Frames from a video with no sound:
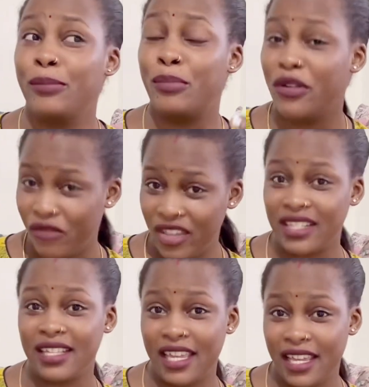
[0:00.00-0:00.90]

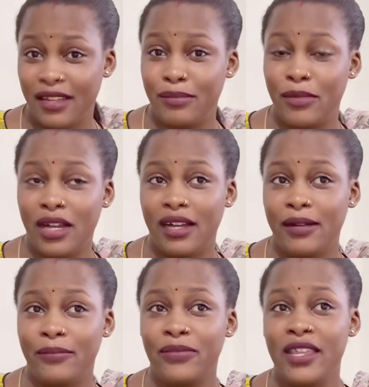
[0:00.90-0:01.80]
previous
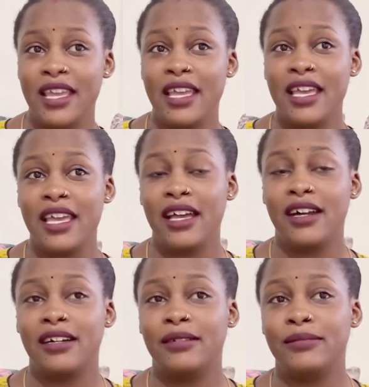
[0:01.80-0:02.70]

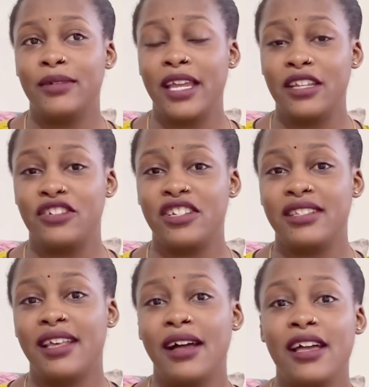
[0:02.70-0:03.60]
hairdresser.